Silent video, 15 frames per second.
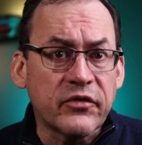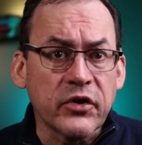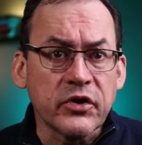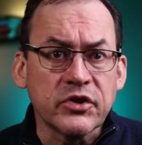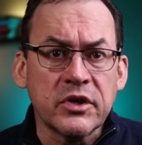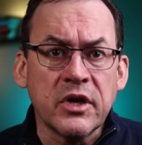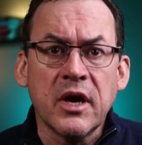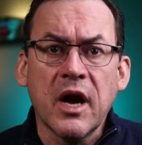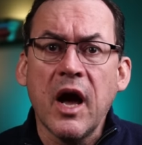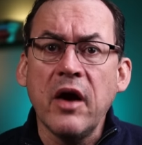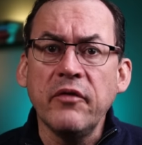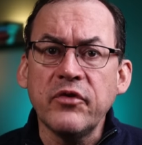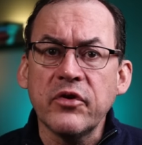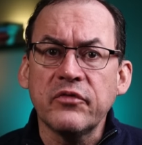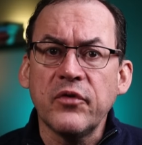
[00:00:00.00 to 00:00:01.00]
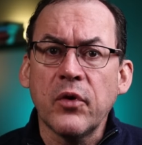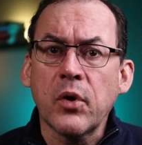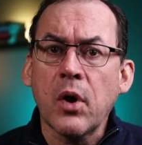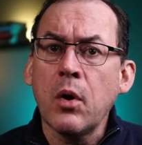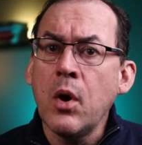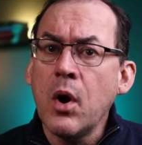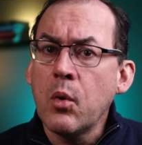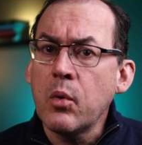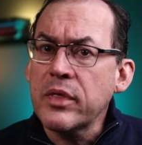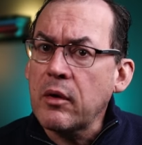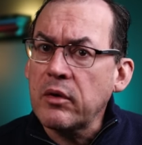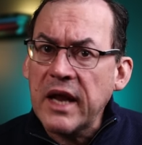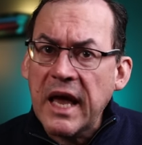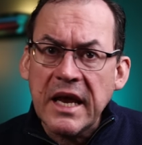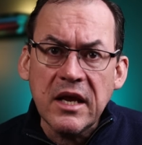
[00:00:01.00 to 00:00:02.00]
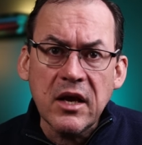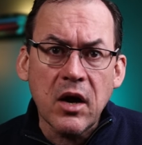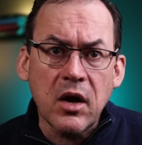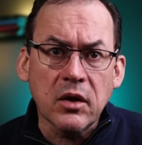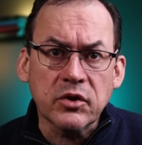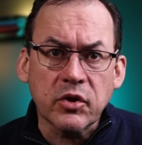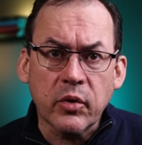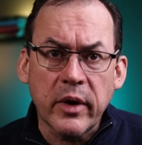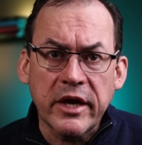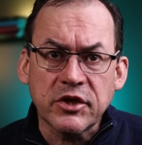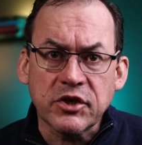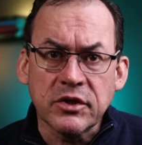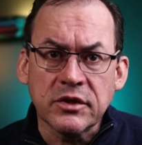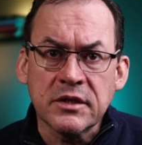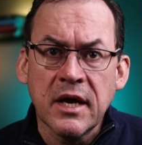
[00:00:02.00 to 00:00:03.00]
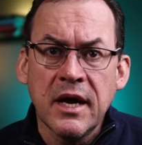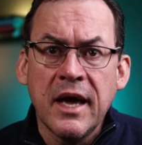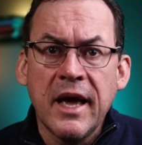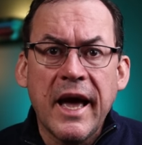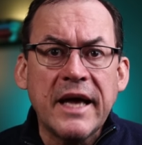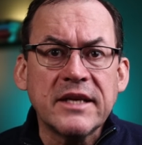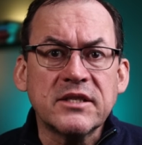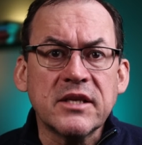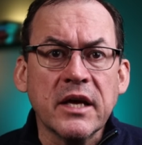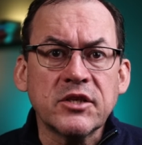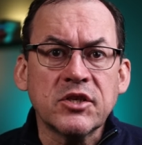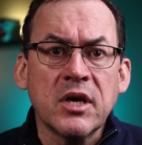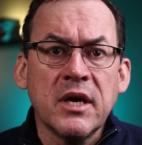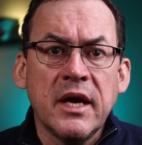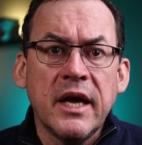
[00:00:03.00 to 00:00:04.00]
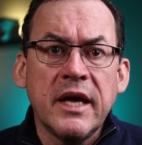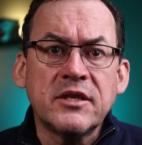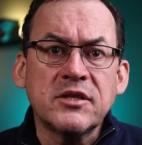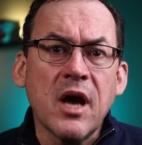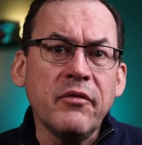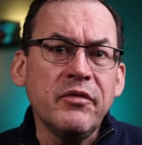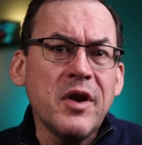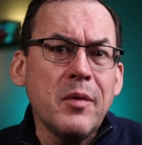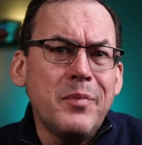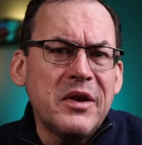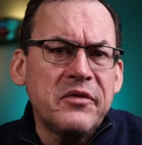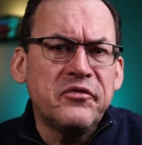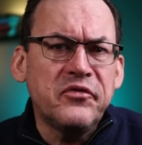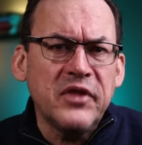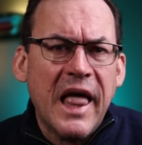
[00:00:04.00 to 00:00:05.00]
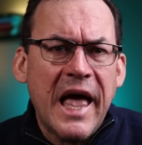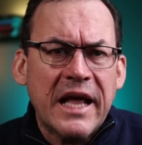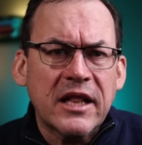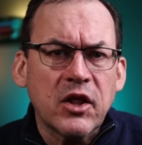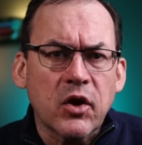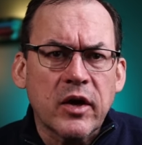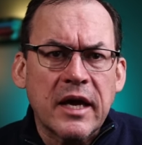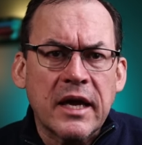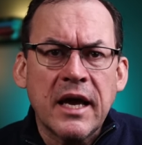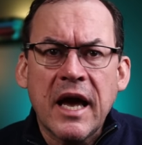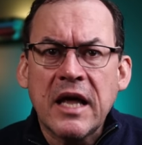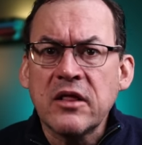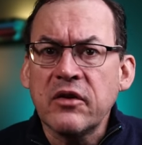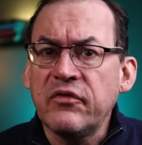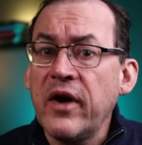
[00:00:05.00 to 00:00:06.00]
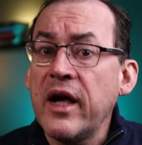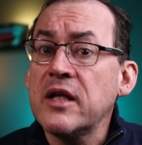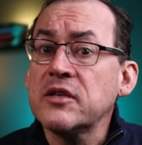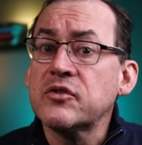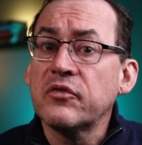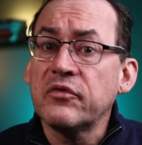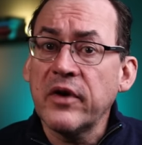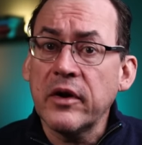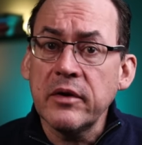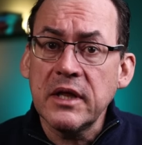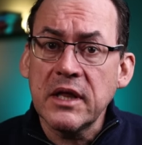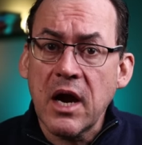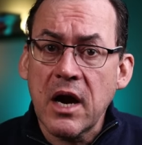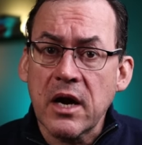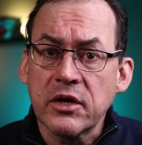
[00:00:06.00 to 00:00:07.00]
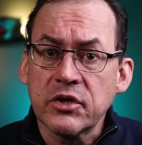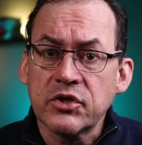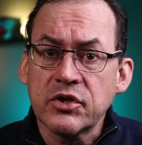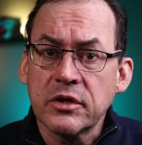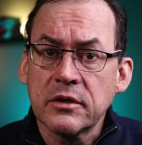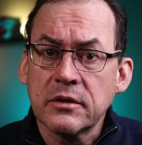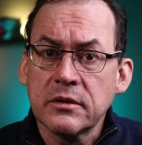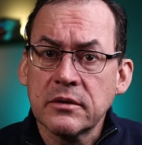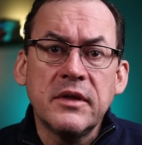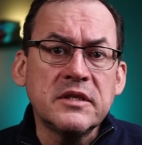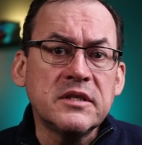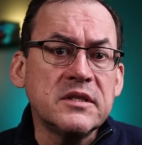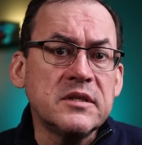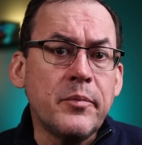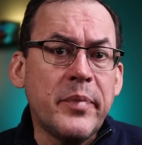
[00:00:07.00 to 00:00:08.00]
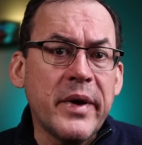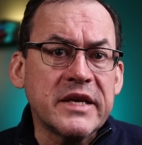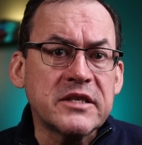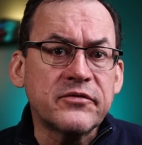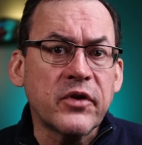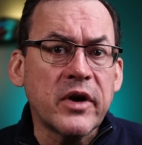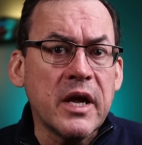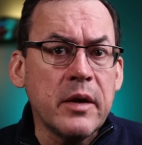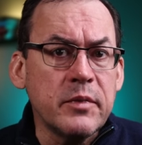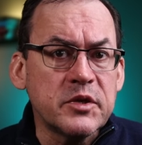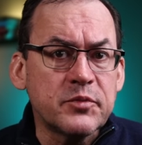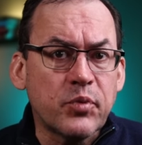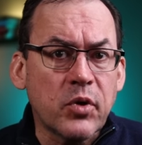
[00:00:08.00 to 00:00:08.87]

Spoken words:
version of your photo without any alterations. As such, it's often a bit flat looking and the files are very large. This is the best for image